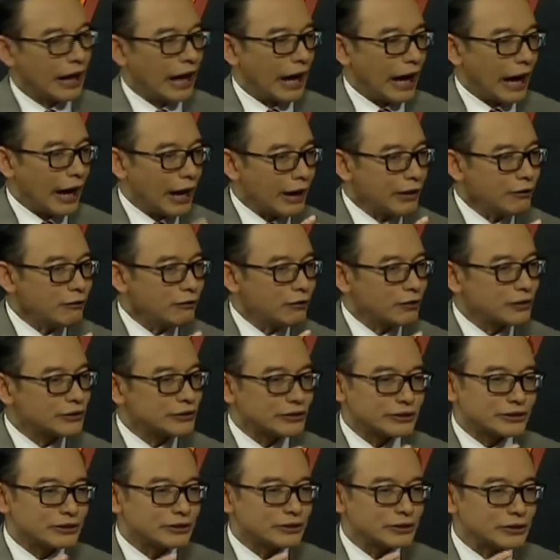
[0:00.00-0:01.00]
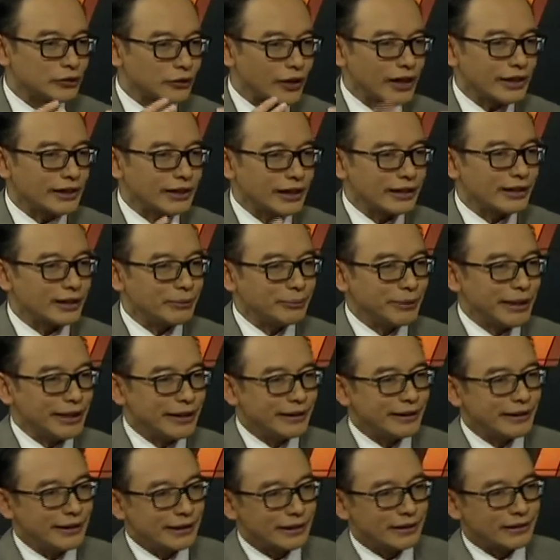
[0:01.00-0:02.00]
I was right at the
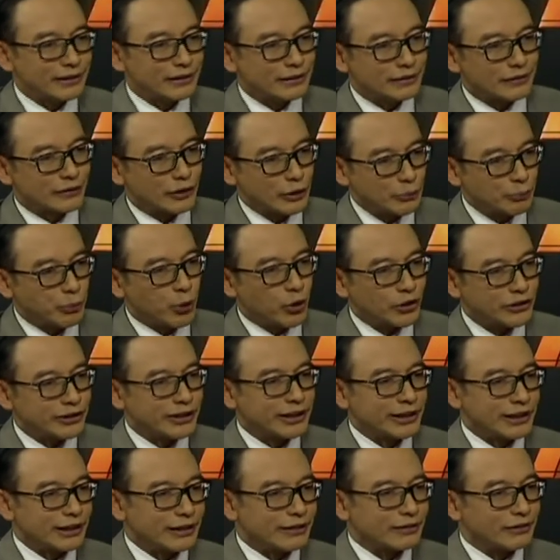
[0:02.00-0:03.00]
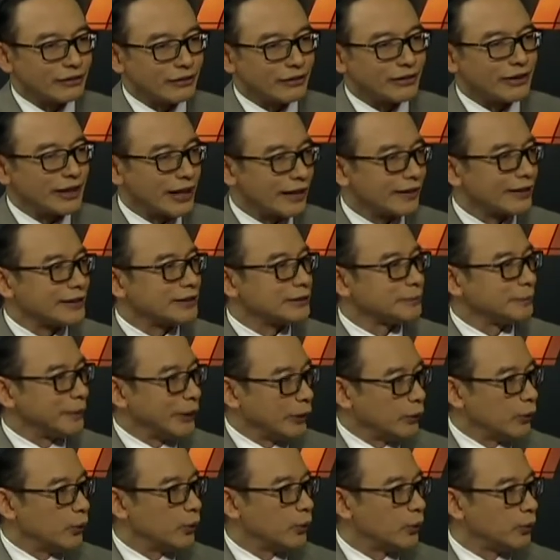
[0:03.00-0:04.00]
beginning reporting on
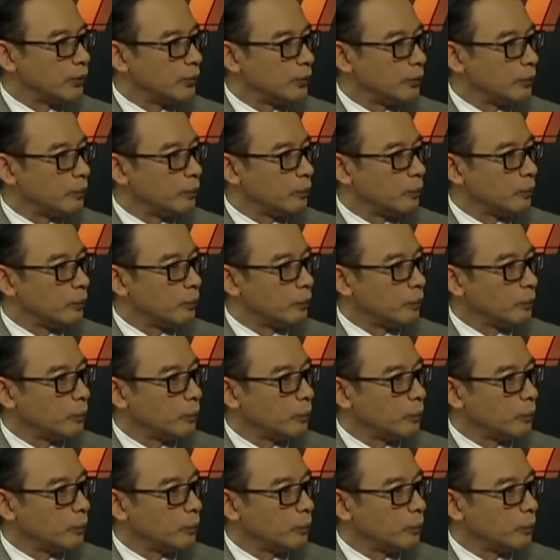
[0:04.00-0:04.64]
RSPO.